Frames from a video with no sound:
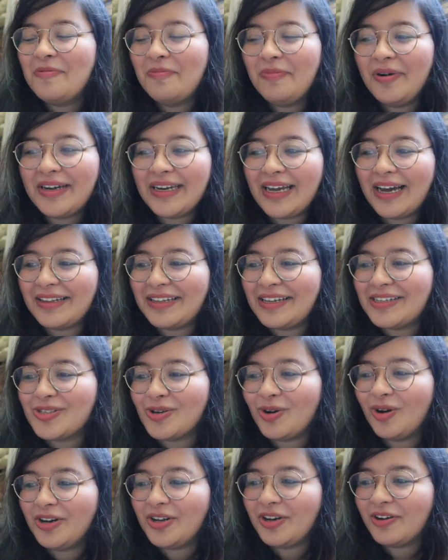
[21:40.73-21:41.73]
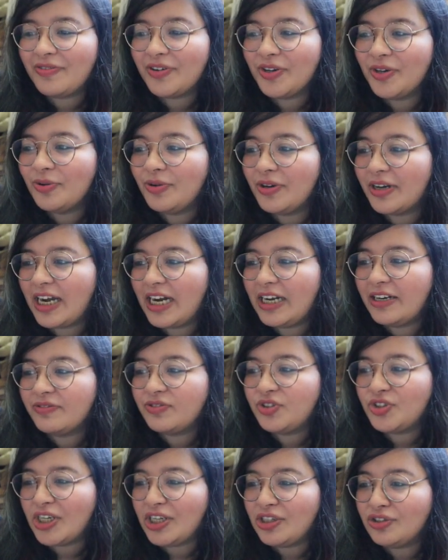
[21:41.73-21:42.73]
But yeah, that's all you have to do to kind
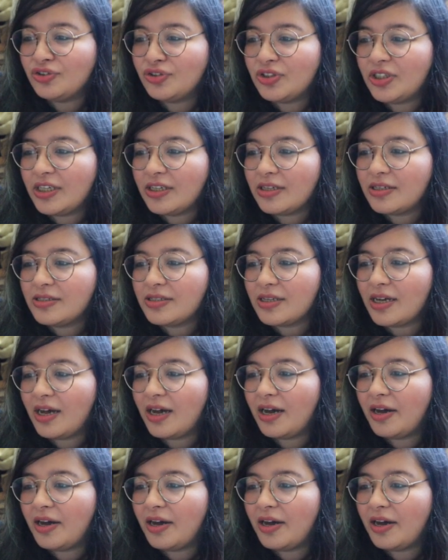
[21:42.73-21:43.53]
of change things.